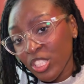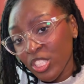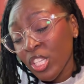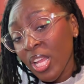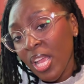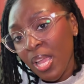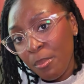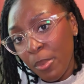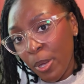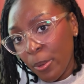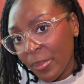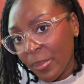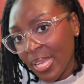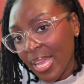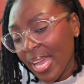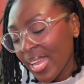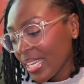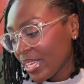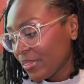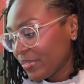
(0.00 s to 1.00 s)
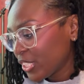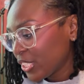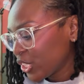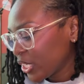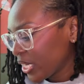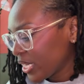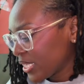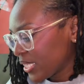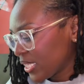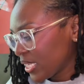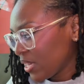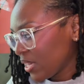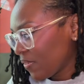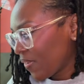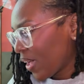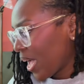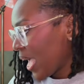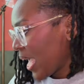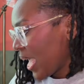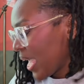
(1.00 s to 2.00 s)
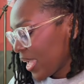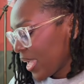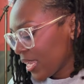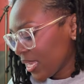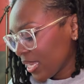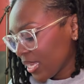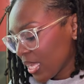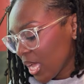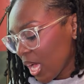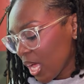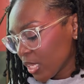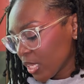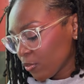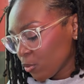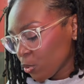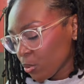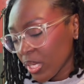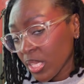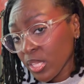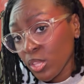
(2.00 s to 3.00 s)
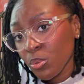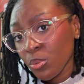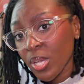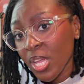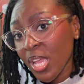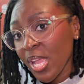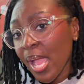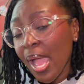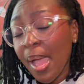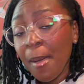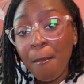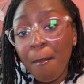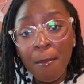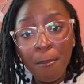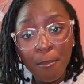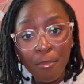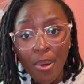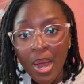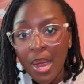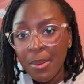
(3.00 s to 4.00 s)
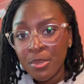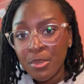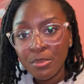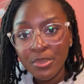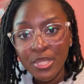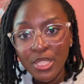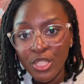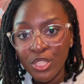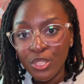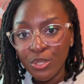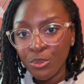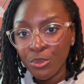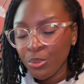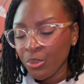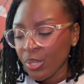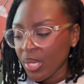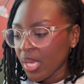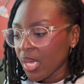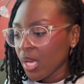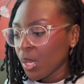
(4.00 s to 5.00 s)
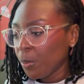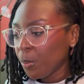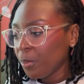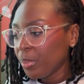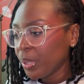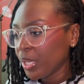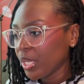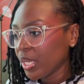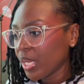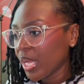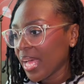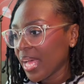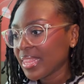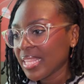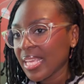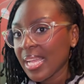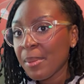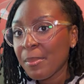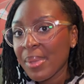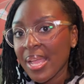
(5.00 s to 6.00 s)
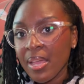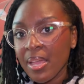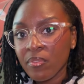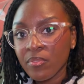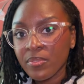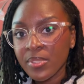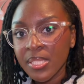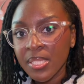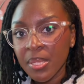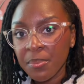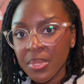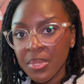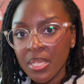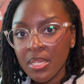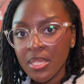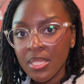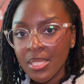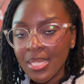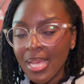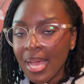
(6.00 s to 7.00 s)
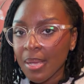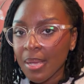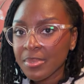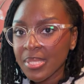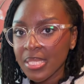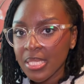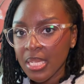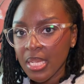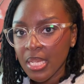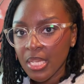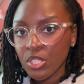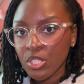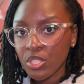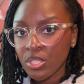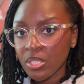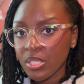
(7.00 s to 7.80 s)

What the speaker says: Shame on me. I didn't even check to see if I had any olive green thread. I probably do, but I think I might have something to top stitch.